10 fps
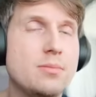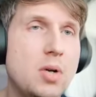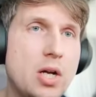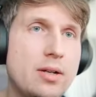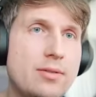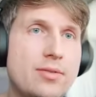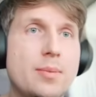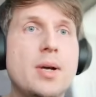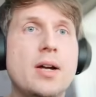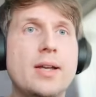model
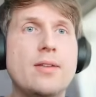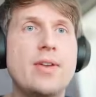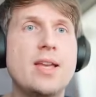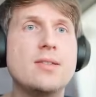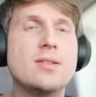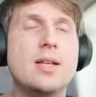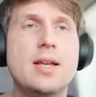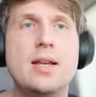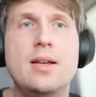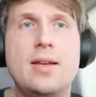from Hugging Face,
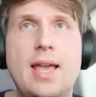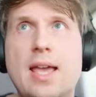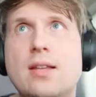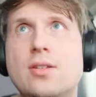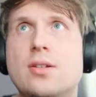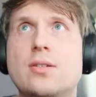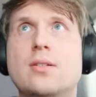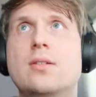and you can